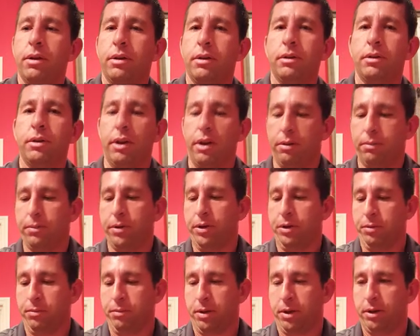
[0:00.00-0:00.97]
So that'll be
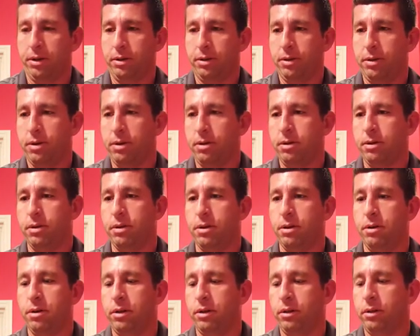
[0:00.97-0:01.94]
on my
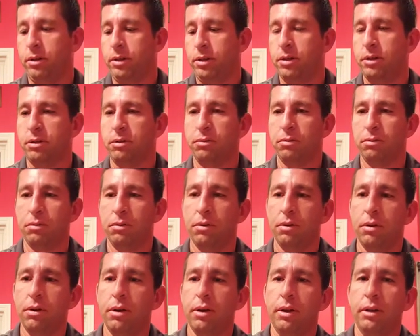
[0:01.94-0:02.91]
hunt list.
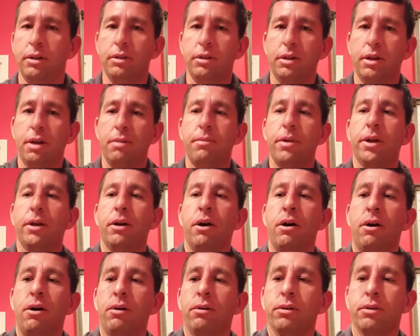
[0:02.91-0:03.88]
This guy make a
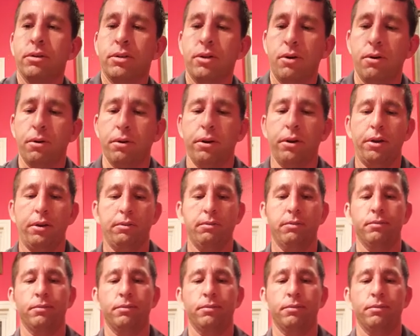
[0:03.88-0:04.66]
haul to Target.